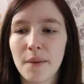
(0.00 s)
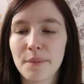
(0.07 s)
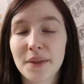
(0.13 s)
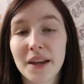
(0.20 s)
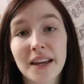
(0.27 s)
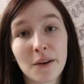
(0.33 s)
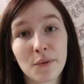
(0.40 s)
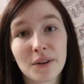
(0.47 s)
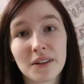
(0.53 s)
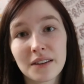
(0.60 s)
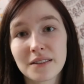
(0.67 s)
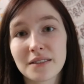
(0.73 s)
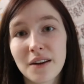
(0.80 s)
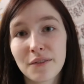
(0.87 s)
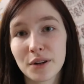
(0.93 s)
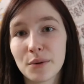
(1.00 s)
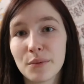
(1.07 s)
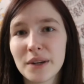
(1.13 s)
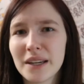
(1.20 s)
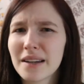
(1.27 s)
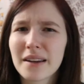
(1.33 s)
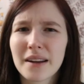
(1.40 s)
they get released every
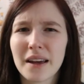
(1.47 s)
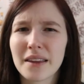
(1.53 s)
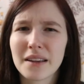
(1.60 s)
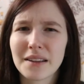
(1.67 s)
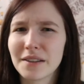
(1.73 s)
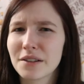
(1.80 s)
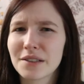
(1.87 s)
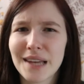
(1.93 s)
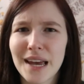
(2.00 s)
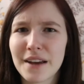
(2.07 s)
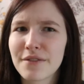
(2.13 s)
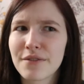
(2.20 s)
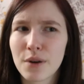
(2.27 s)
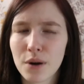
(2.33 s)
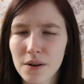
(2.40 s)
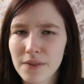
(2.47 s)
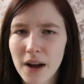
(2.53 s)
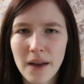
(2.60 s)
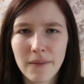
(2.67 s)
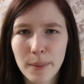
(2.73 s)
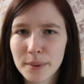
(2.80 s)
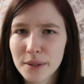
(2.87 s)
week, and I think there's like 4 or
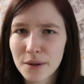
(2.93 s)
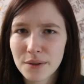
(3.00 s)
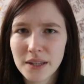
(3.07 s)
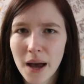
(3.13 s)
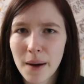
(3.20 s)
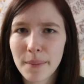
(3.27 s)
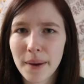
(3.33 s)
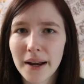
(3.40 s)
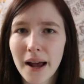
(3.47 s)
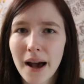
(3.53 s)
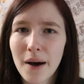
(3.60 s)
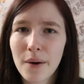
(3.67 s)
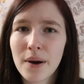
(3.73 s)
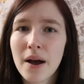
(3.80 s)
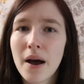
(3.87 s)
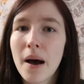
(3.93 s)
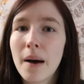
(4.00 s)
5 episodes out by now,